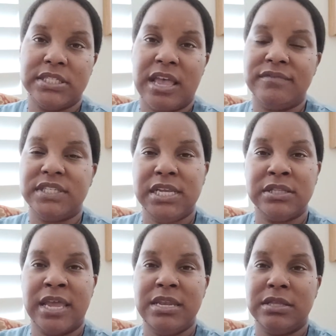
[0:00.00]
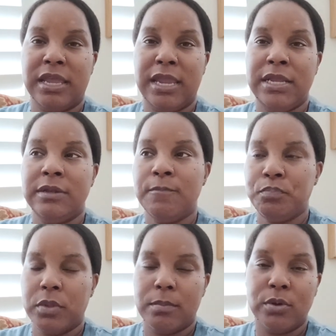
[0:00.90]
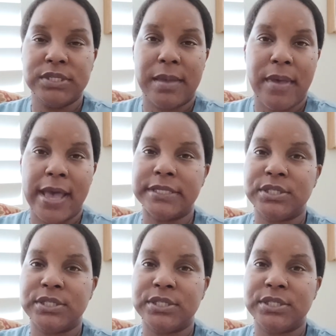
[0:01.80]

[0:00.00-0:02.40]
I've seen Lightning Lane multi-pass